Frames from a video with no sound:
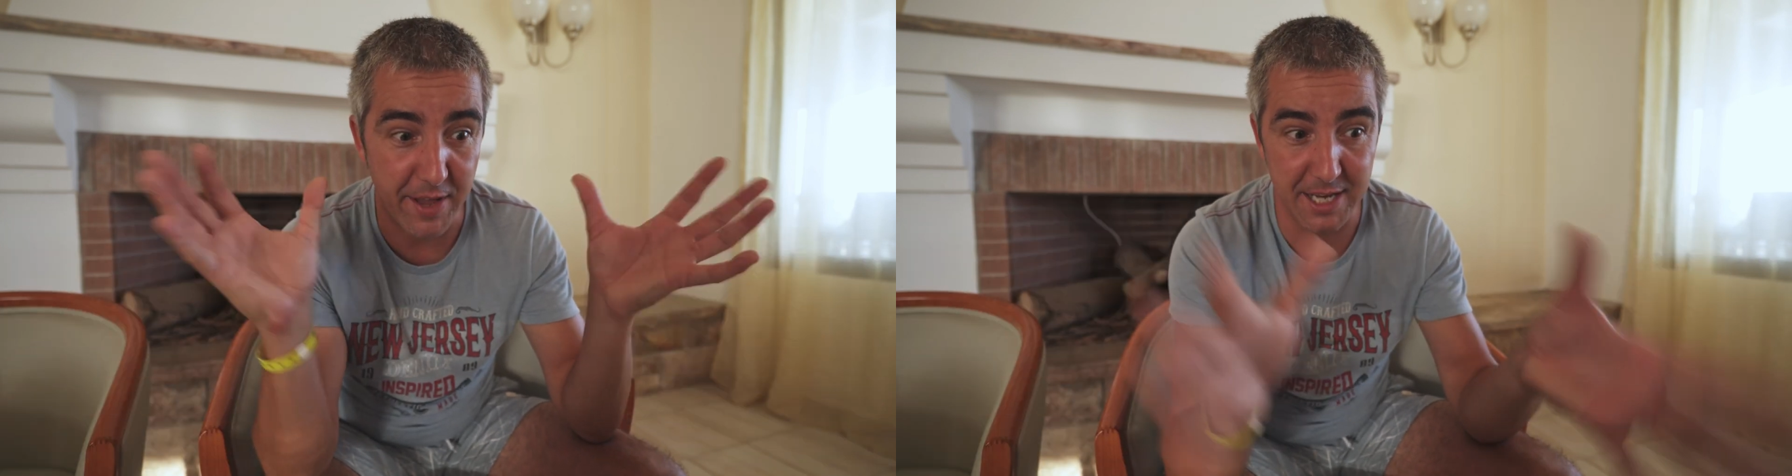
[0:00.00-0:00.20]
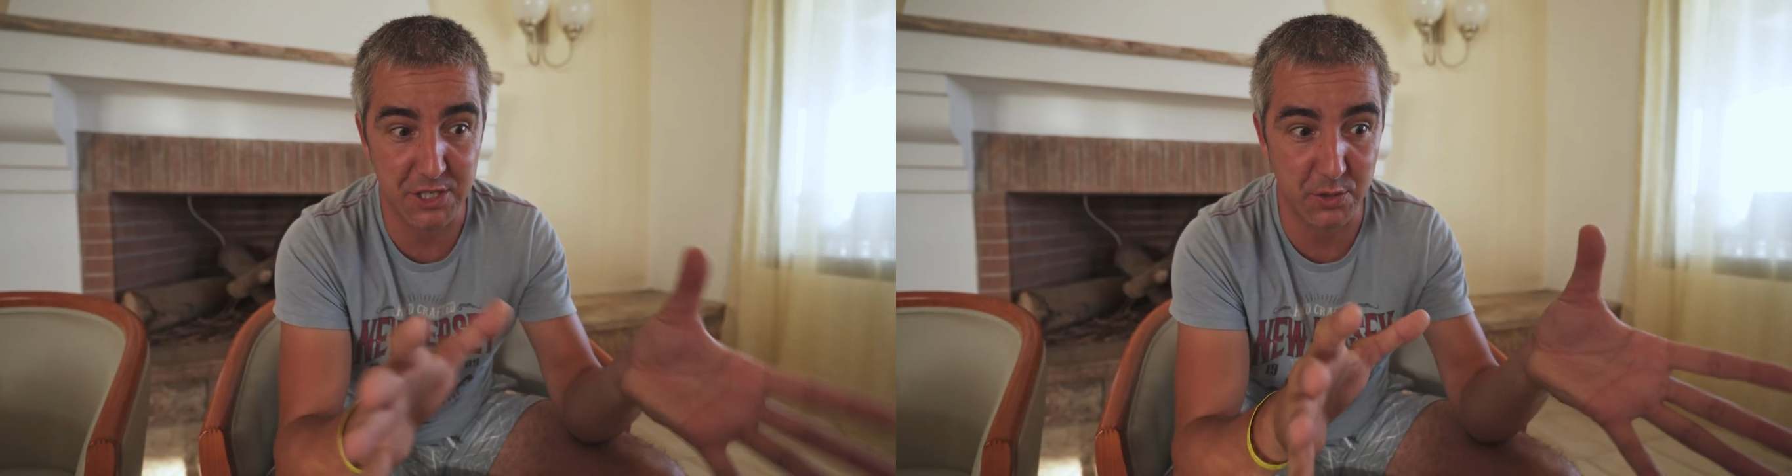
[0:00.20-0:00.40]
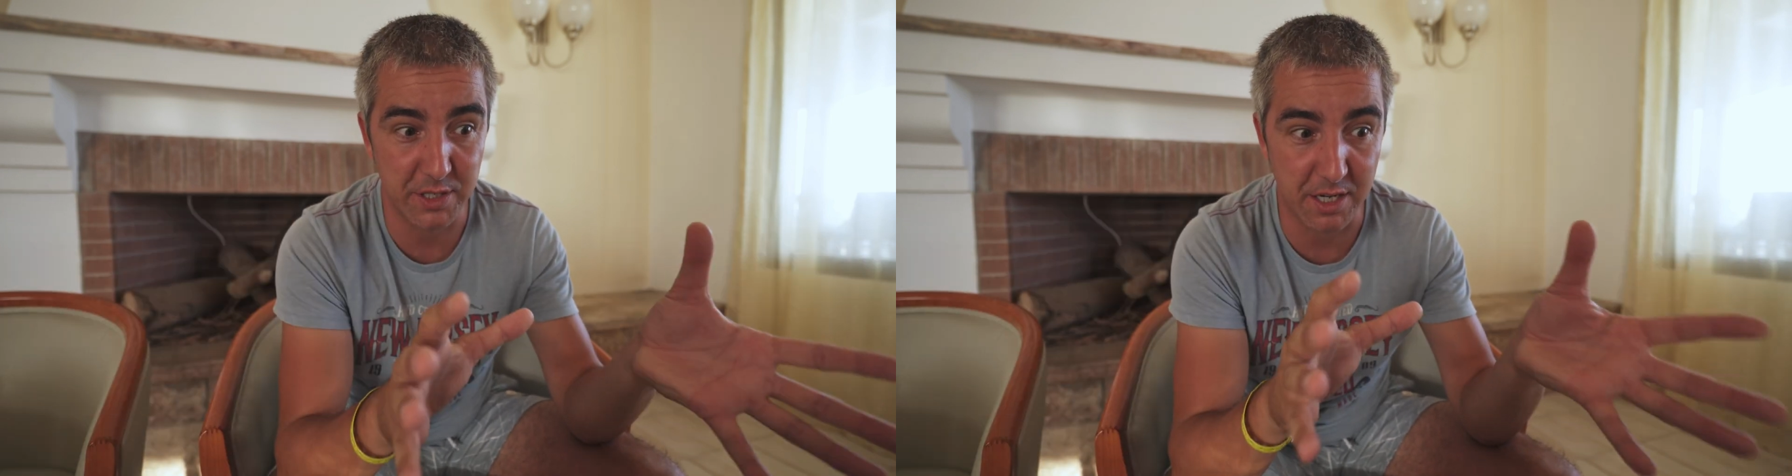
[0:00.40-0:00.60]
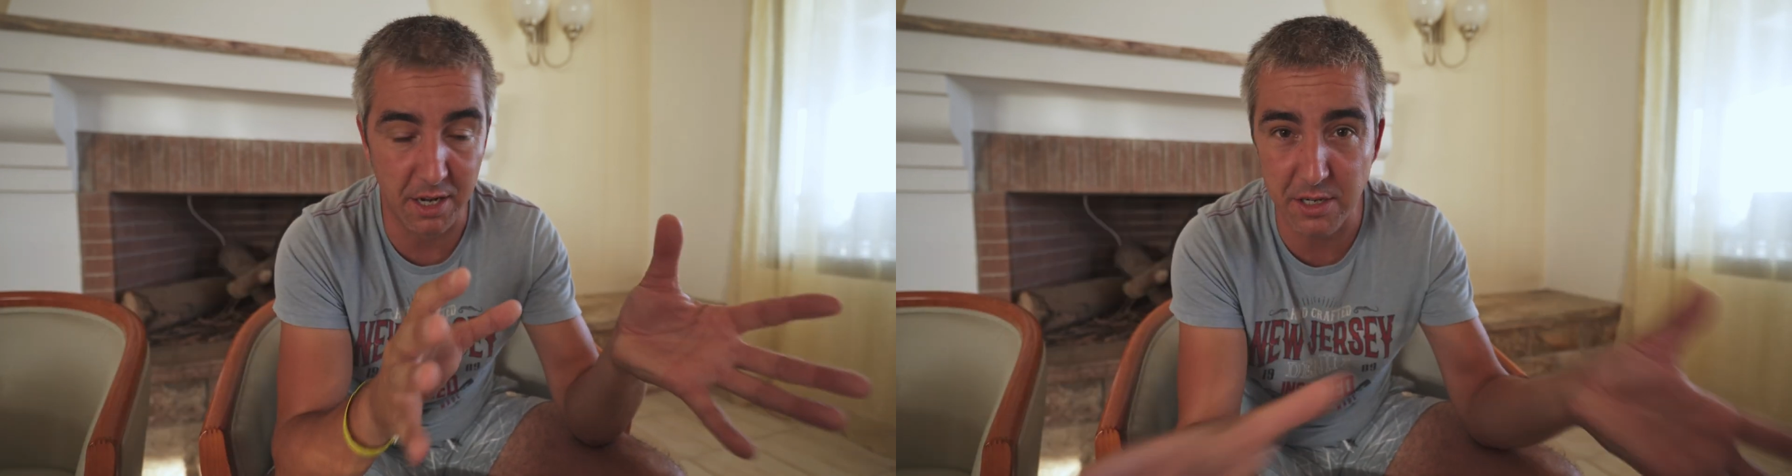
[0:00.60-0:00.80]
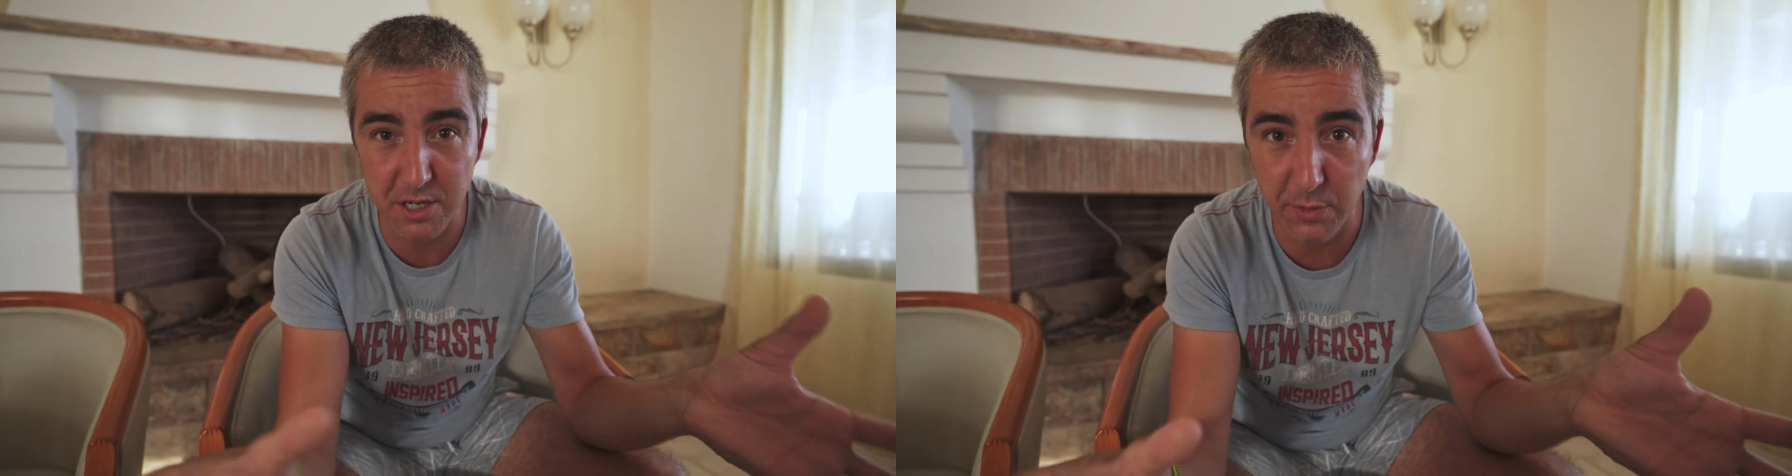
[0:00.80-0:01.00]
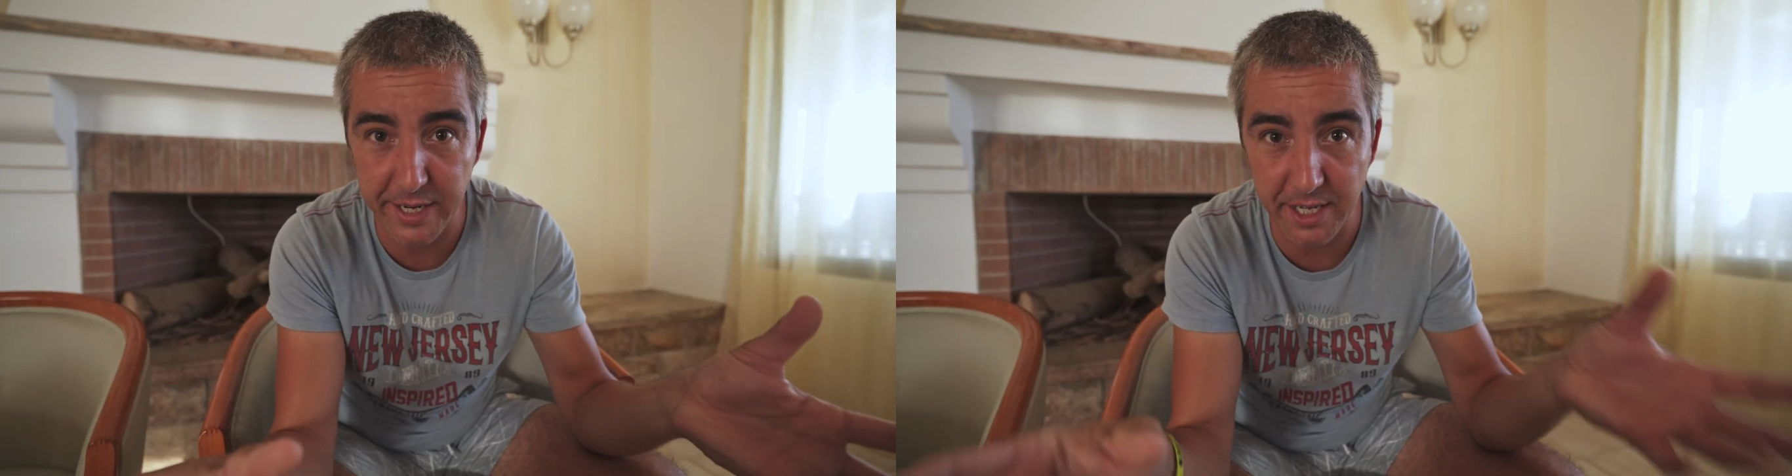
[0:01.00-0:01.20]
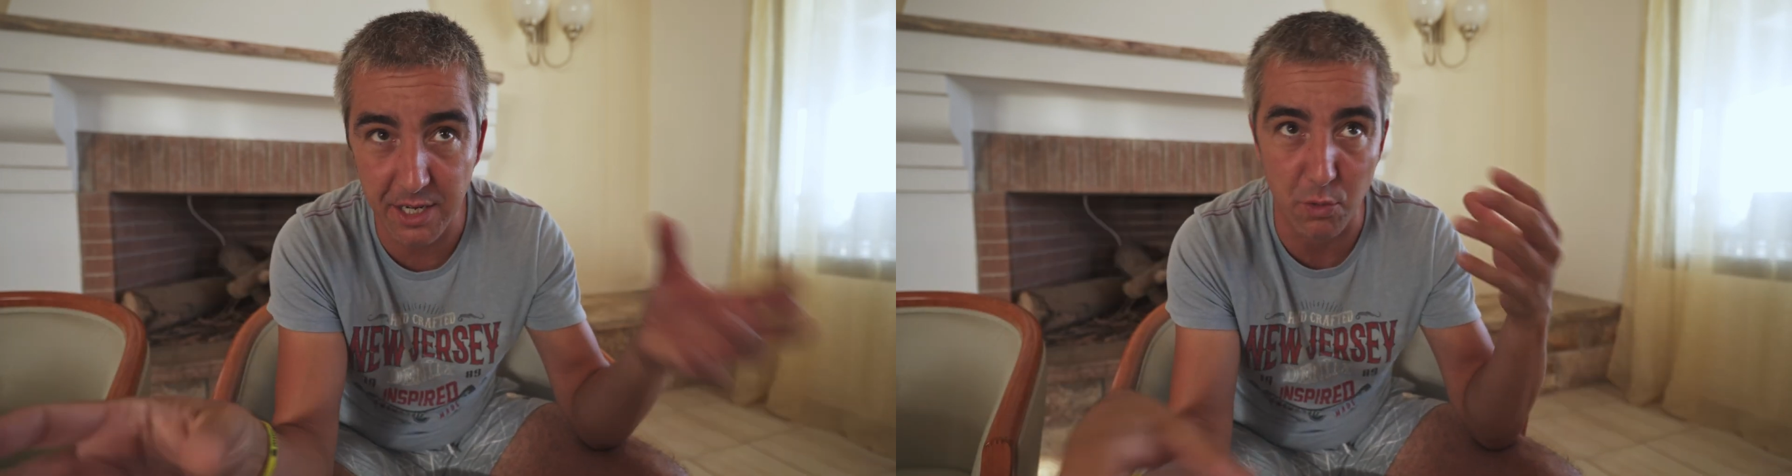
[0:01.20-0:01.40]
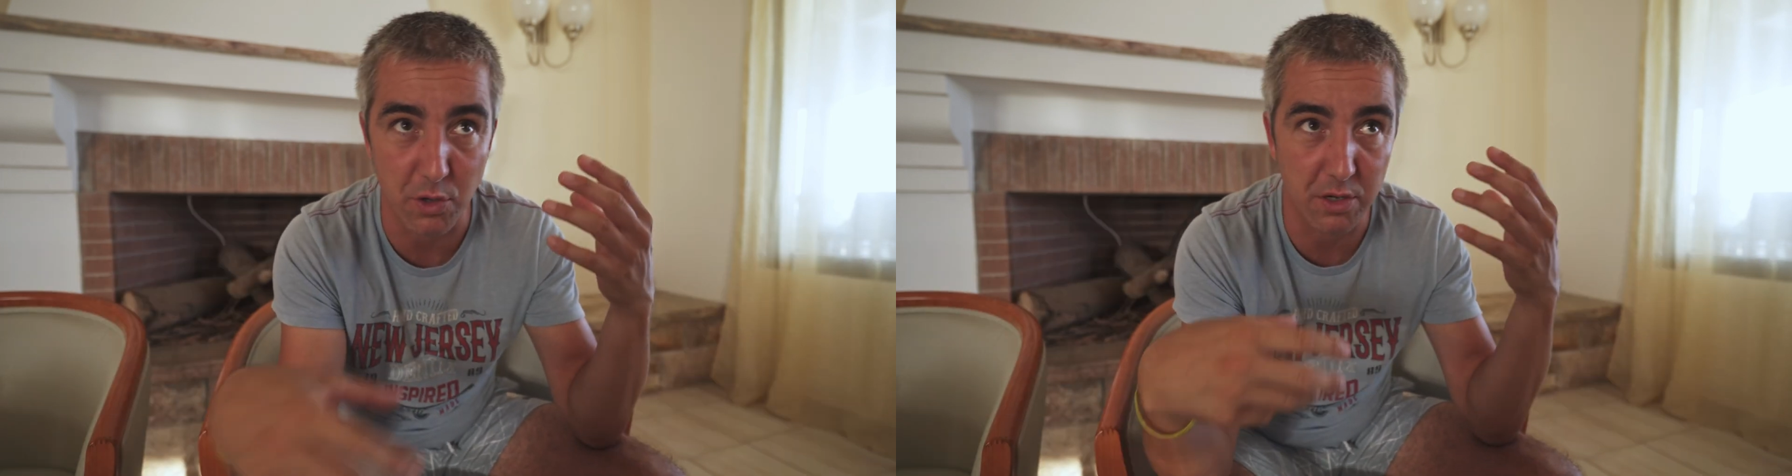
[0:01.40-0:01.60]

actually color grading or,